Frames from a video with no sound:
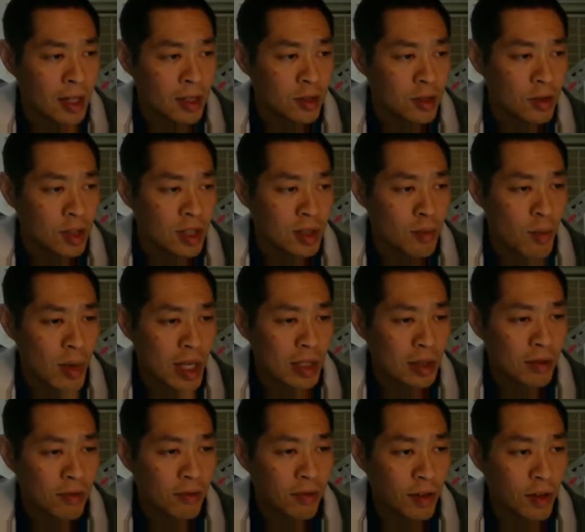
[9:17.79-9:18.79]
So just
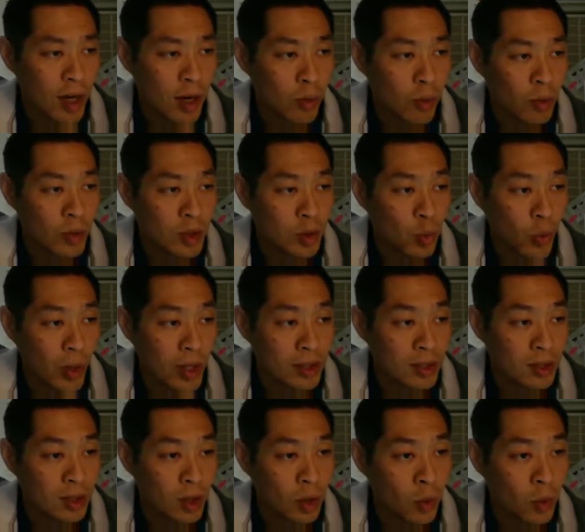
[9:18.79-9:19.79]
mentally figure out which way
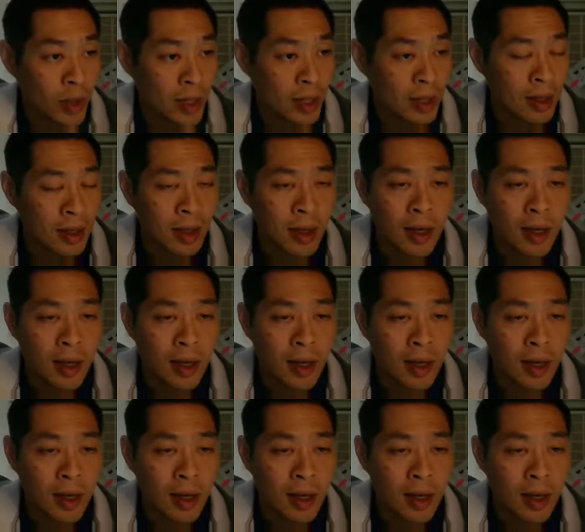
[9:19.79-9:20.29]
it's going.